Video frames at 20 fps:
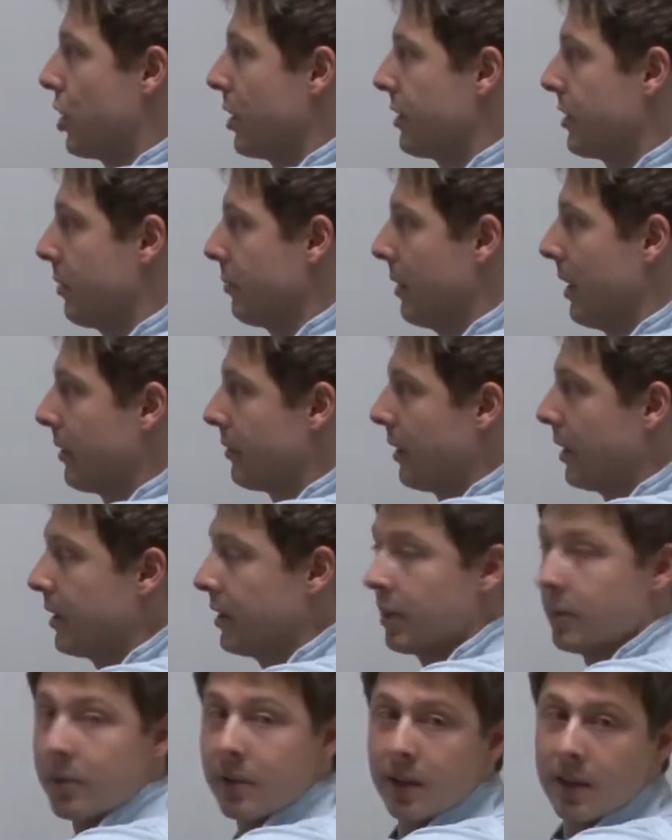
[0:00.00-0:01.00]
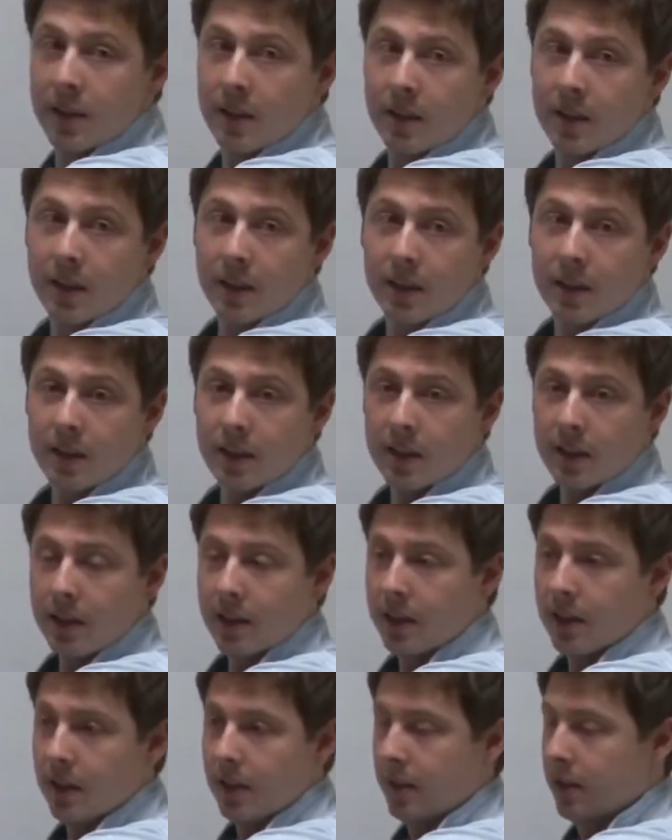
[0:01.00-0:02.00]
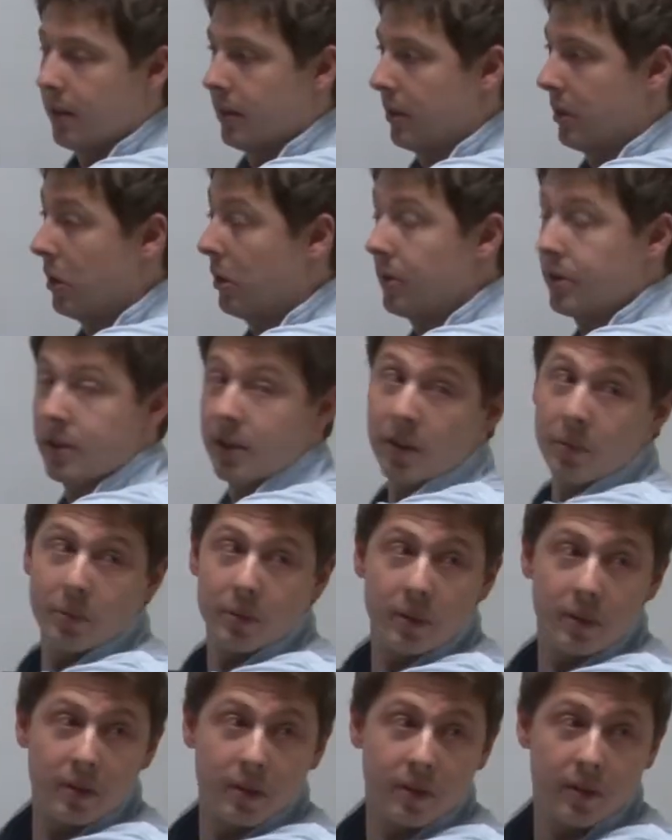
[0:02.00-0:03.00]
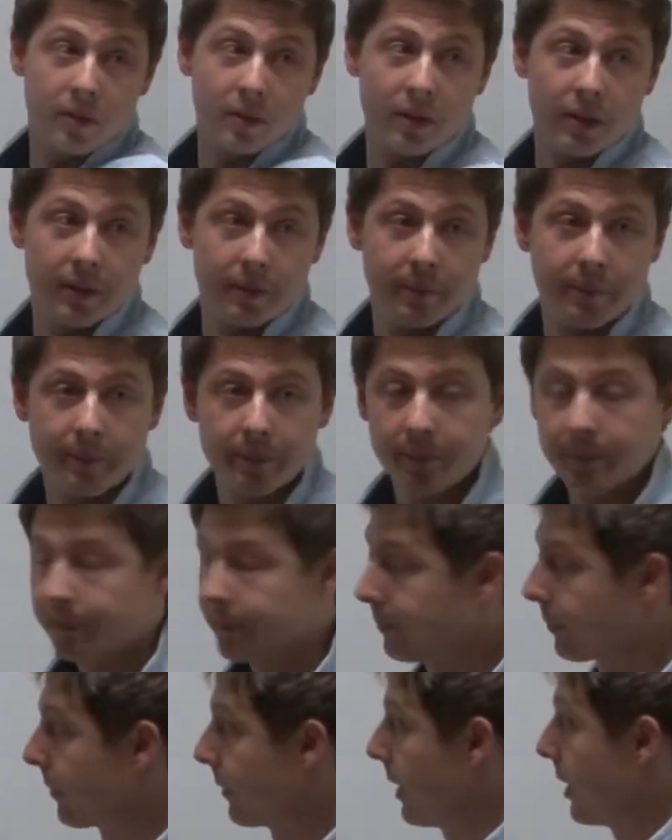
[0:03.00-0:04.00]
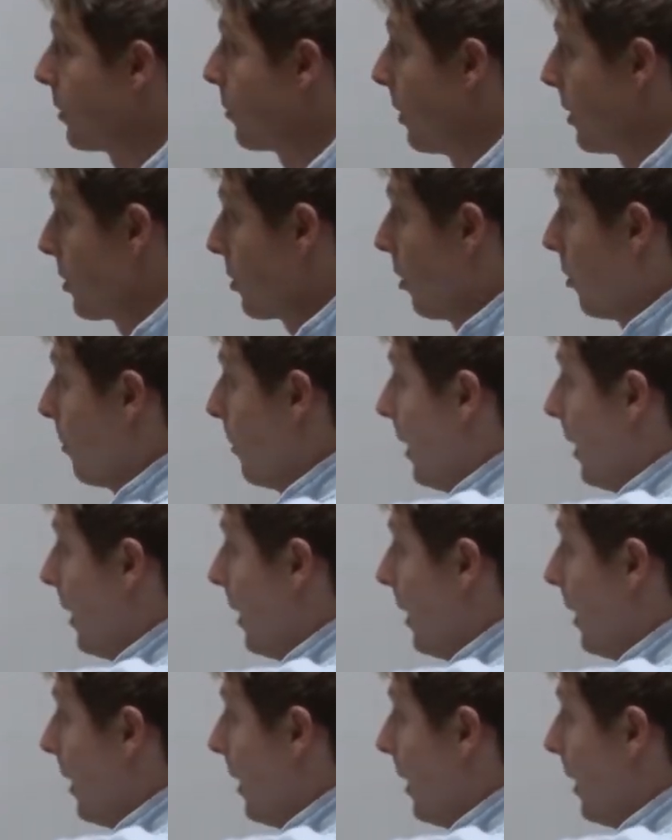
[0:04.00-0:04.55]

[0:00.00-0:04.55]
just I'm like running them in a lockstep, right? That's why it's called